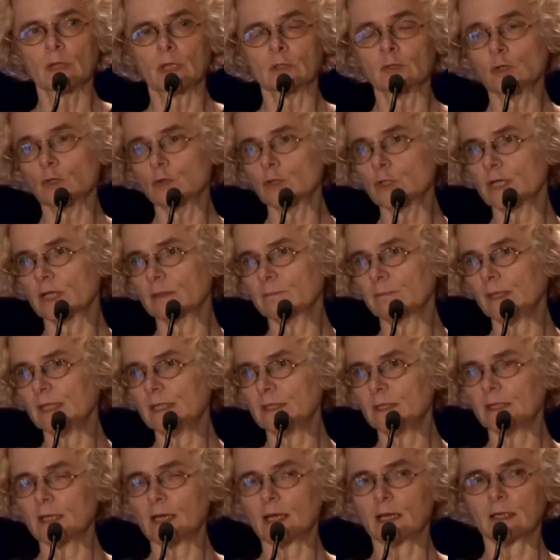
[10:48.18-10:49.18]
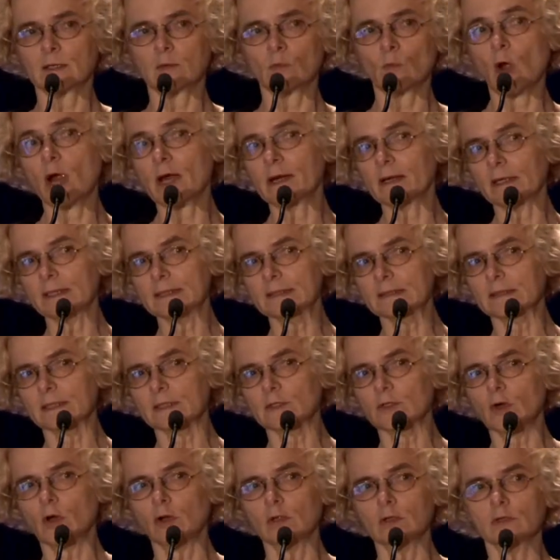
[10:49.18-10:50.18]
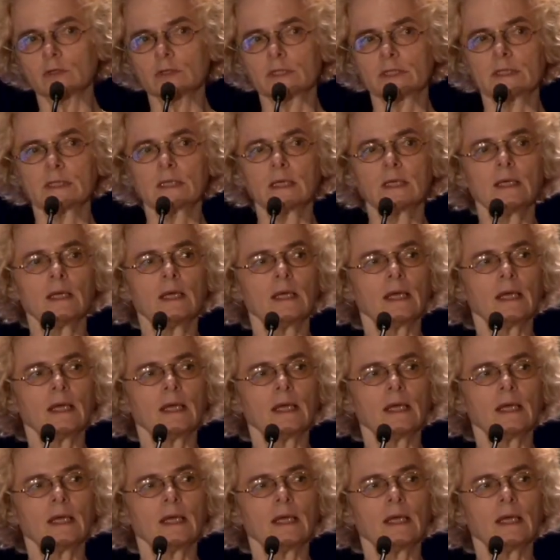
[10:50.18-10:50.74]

social media and wireless technology,